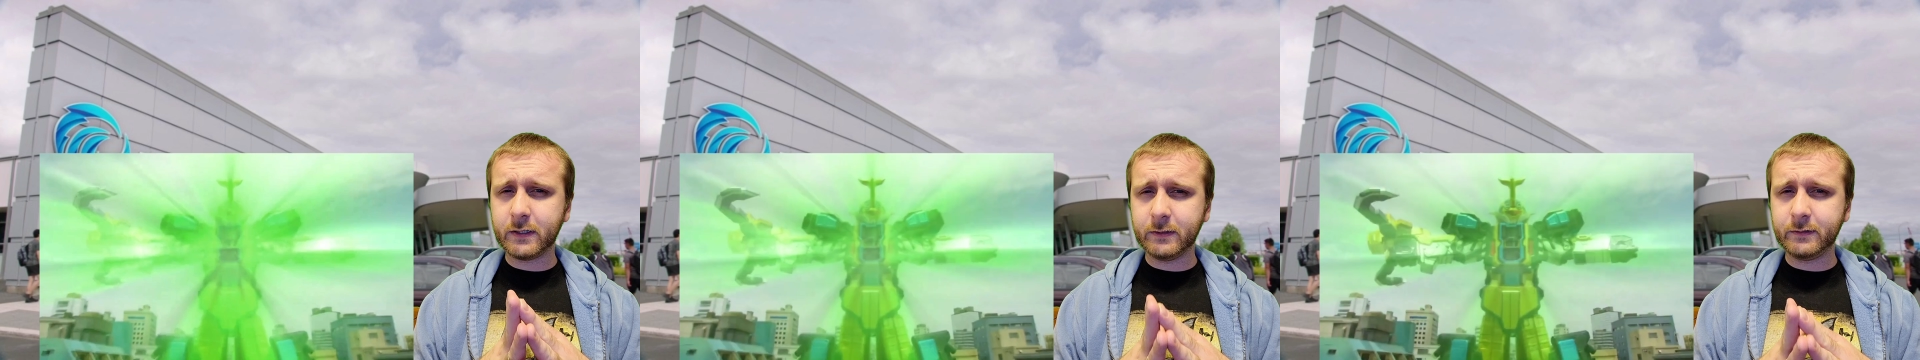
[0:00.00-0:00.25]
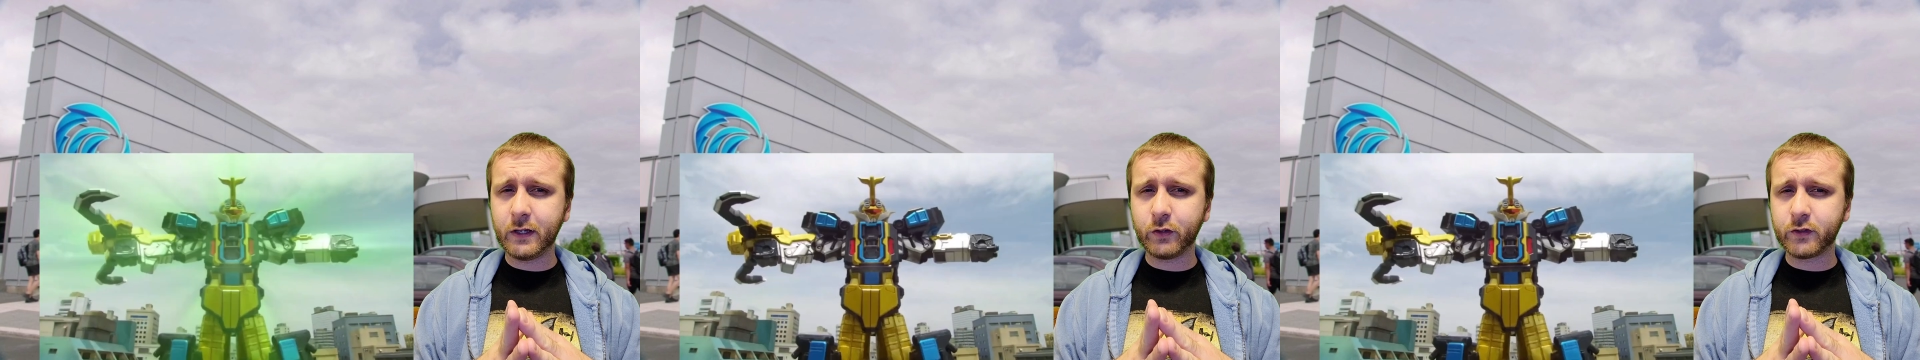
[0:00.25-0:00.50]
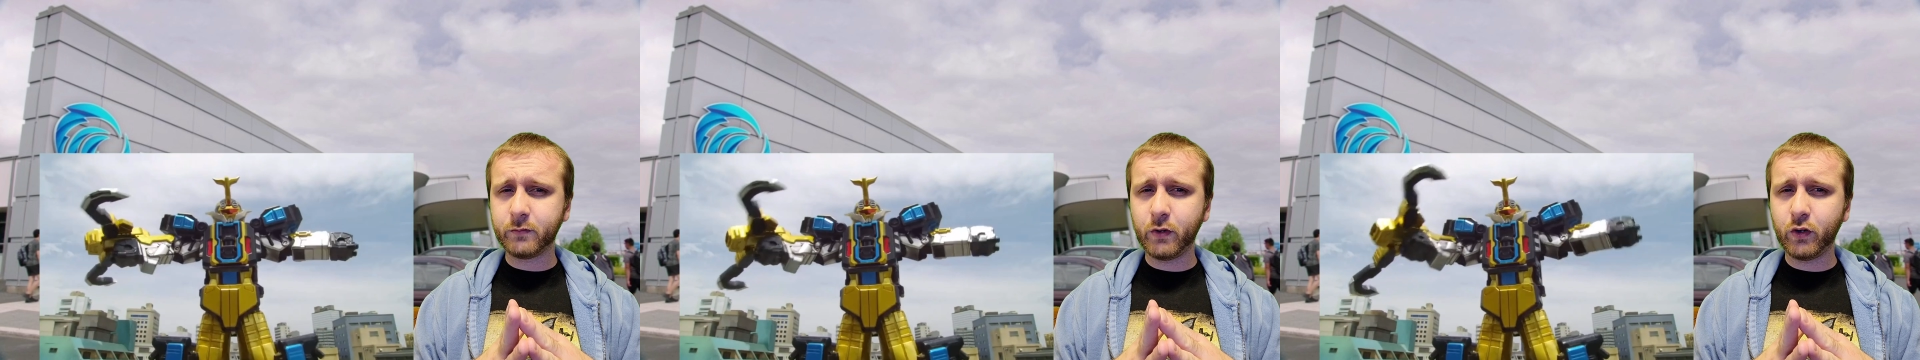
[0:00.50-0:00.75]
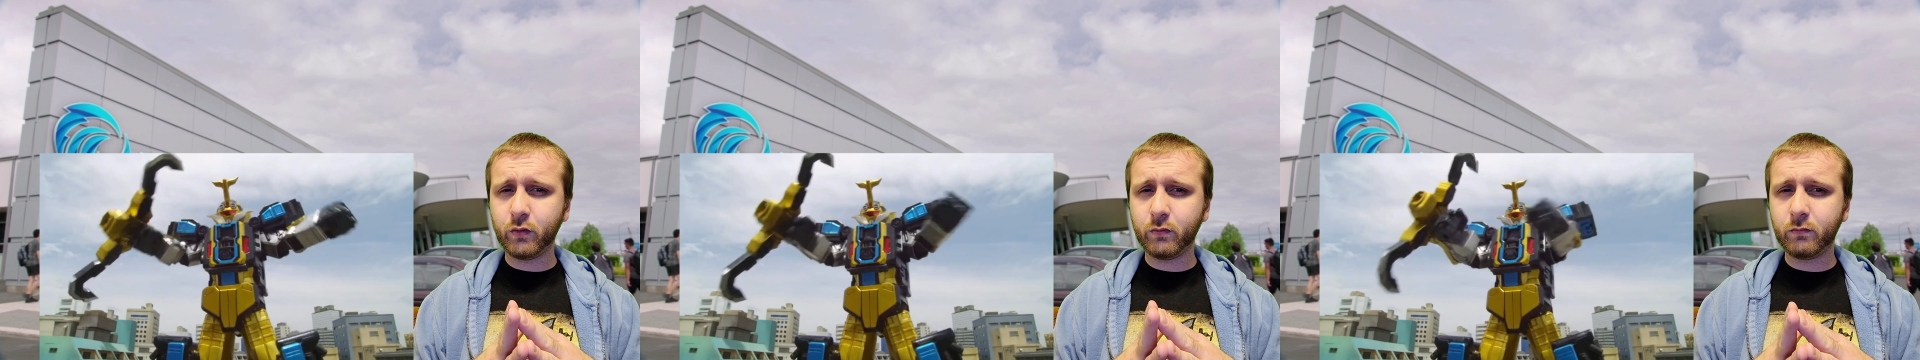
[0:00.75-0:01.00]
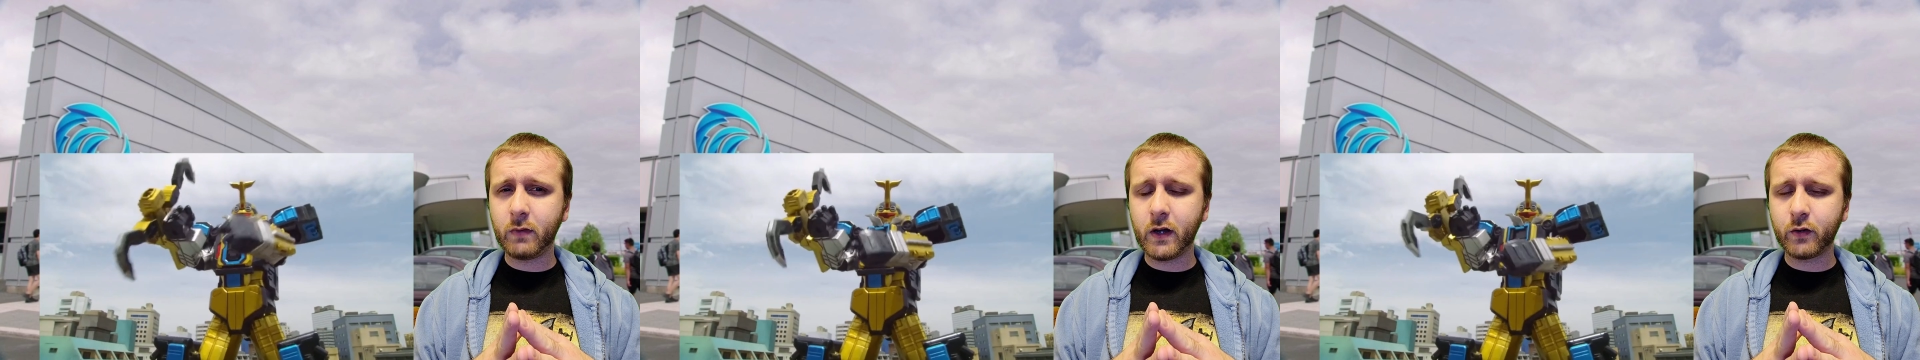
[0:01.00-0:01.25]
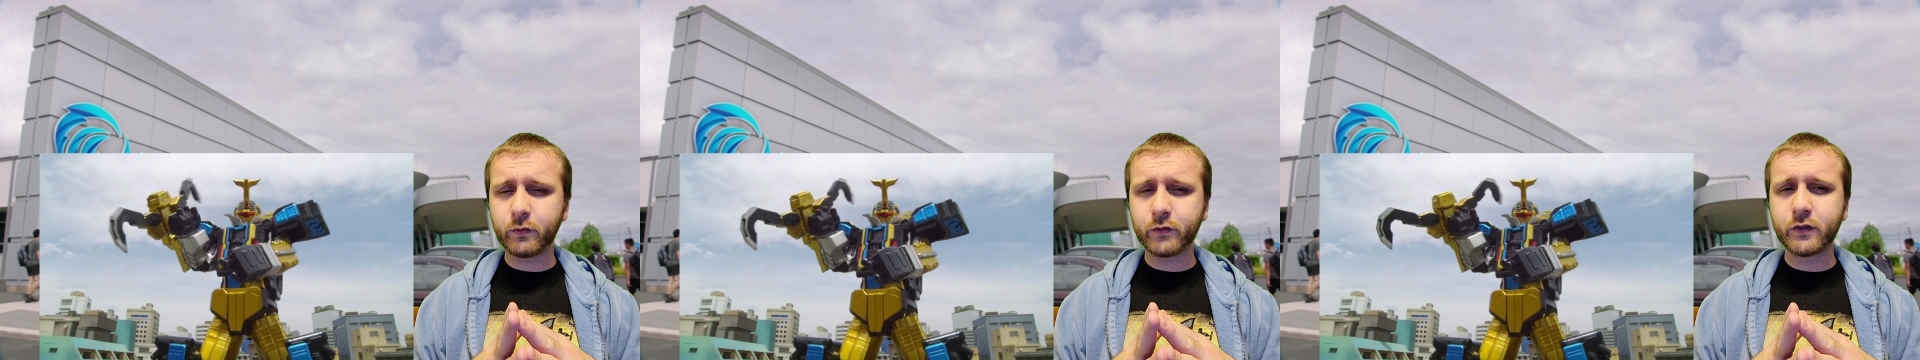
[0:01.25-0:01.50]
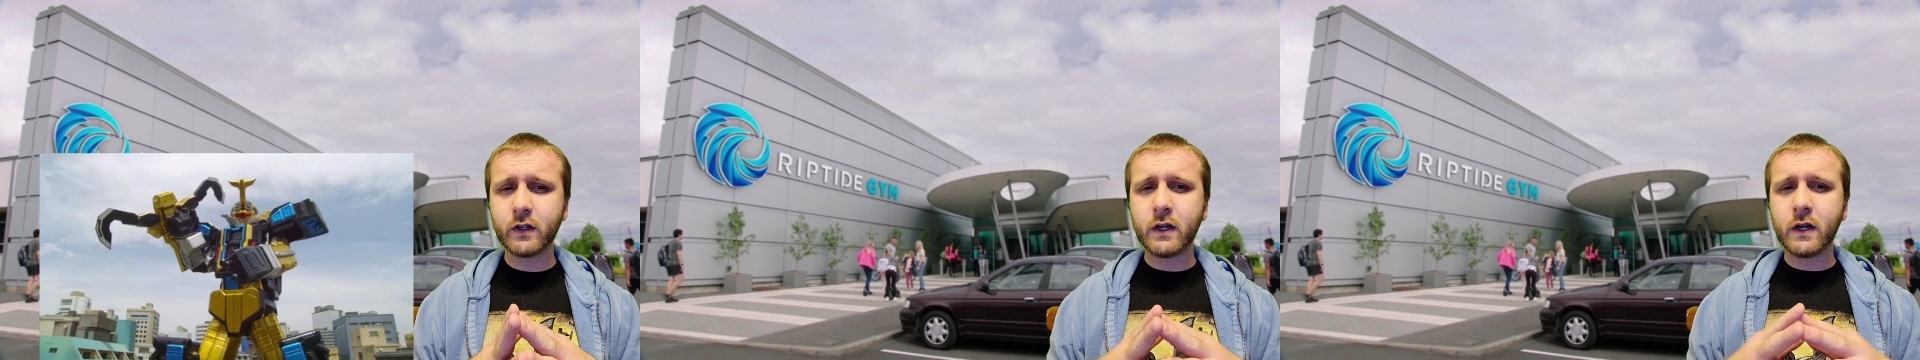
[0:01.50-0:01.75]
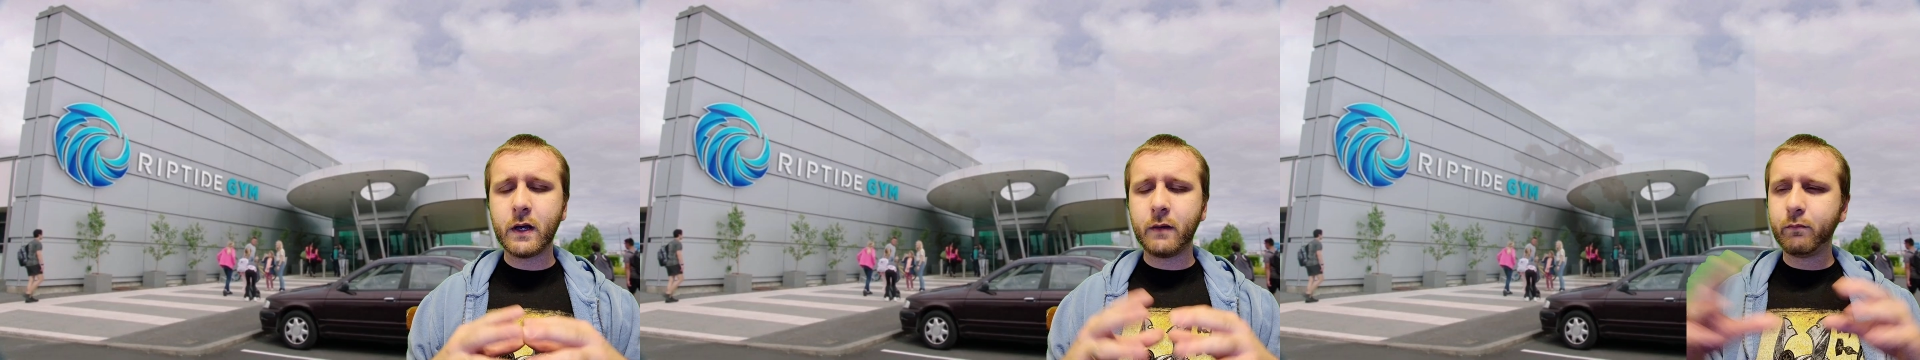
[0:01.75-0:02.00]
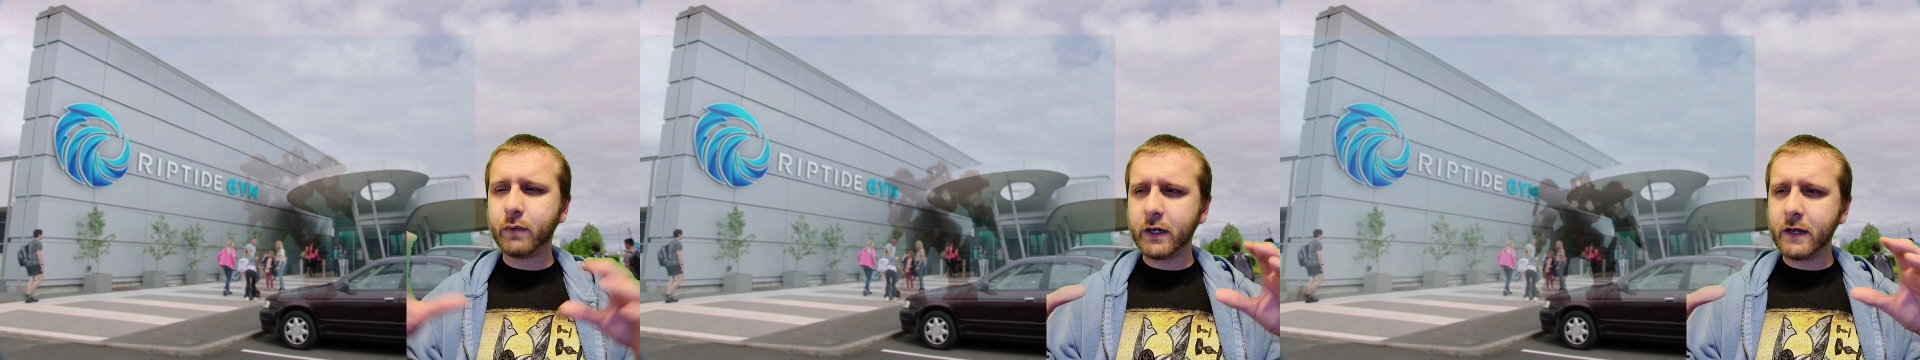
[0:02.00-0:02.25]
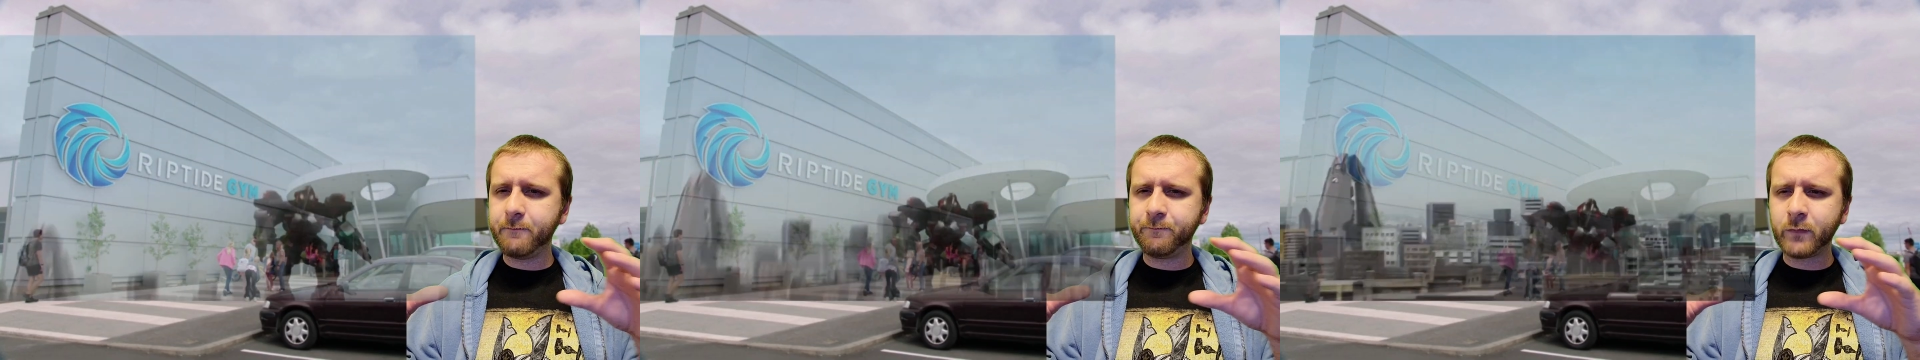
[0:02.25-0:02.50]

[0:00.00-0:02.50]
Delta models, but